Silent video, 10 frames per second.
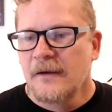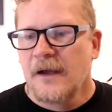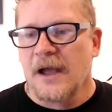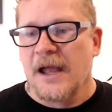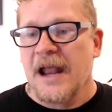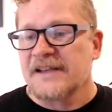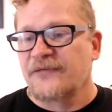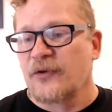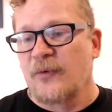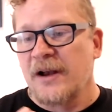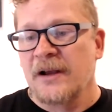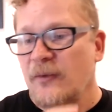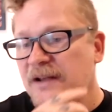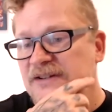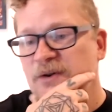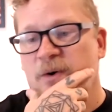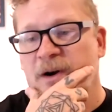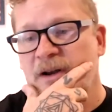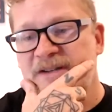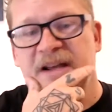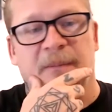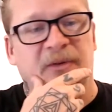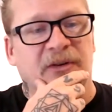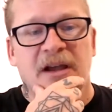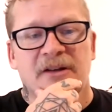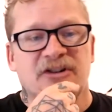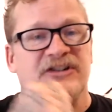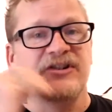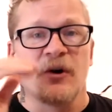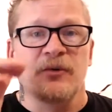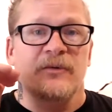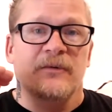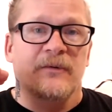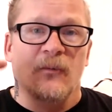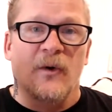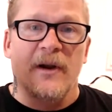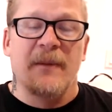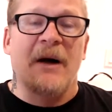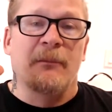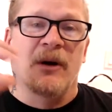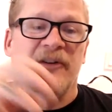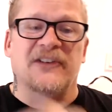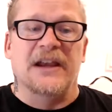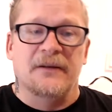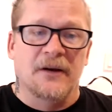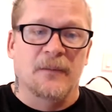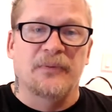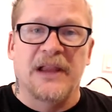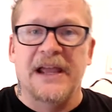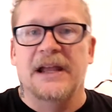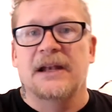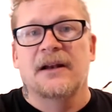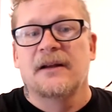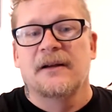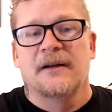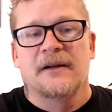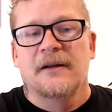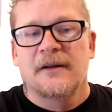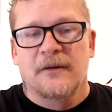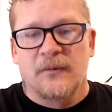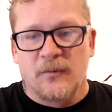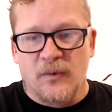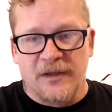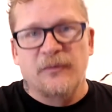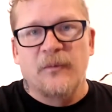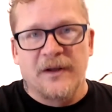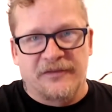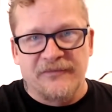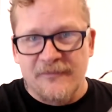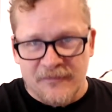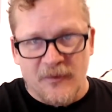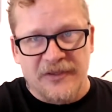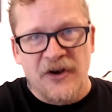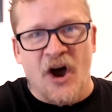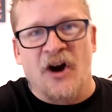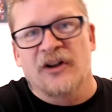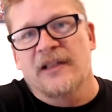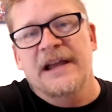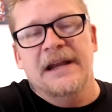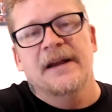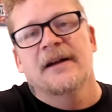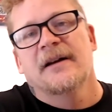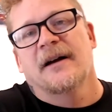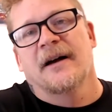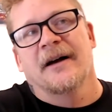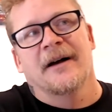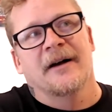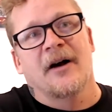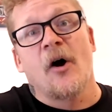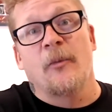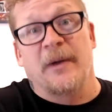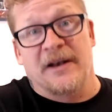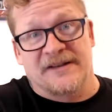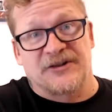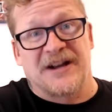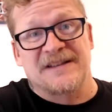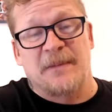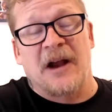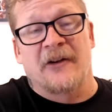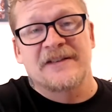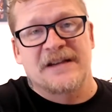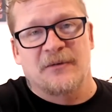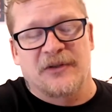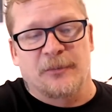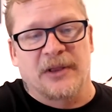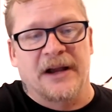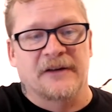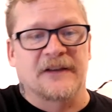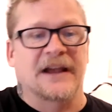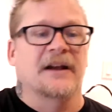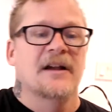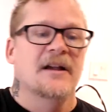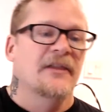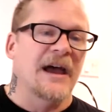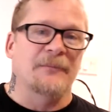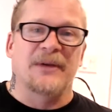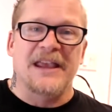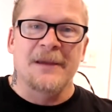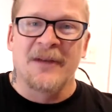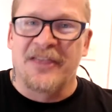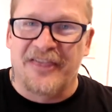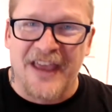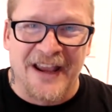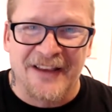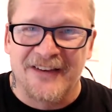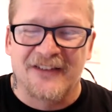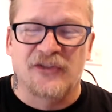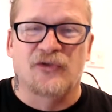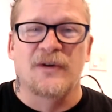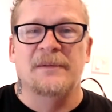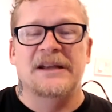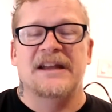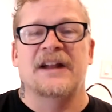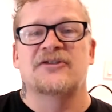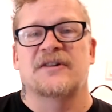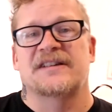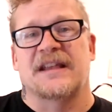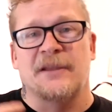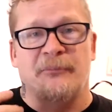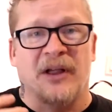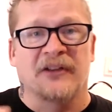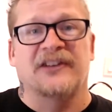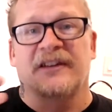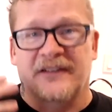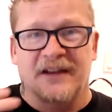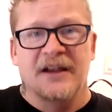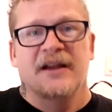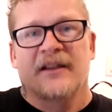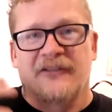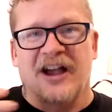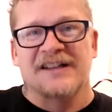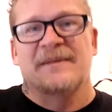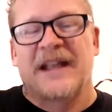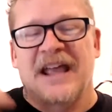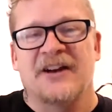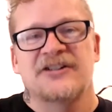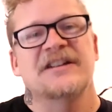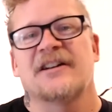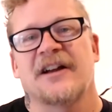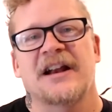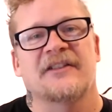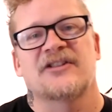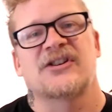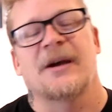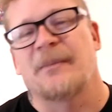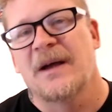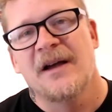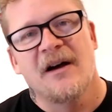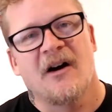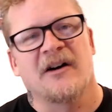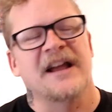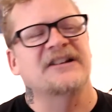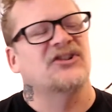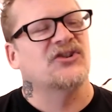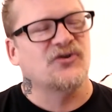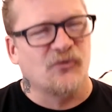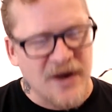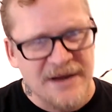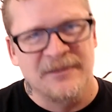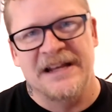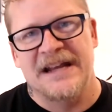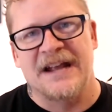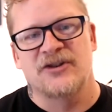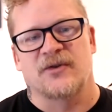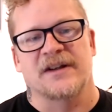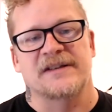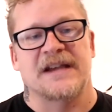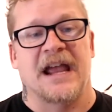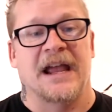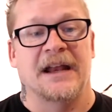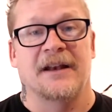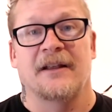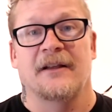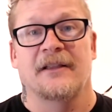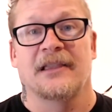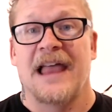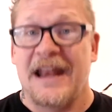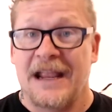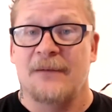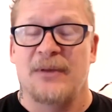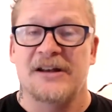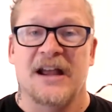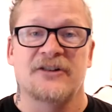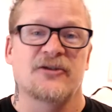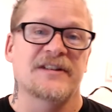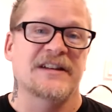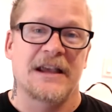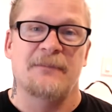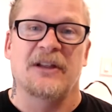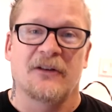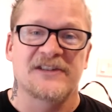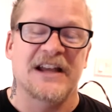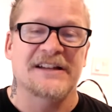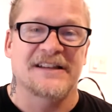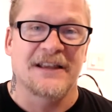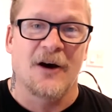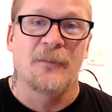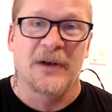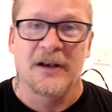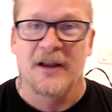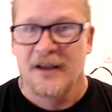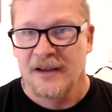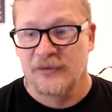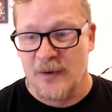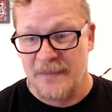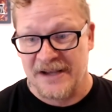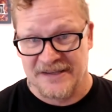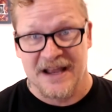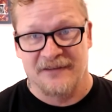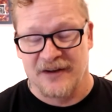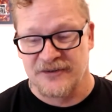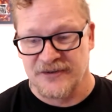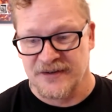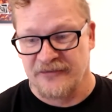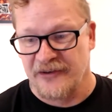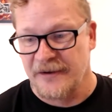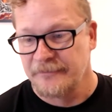Uh, and as for running Red Sword and tips, just don't worry about mercy. You know, play it with with with gnarly uh, openness, transparency with your players. Like, that behemoth thing is extremely dangerous, and the pulses of cosmic energy that are hitting the ship are extremely dangerous, and letting it be dangerous and keeping those dice in the open is what makes that adventure so fun.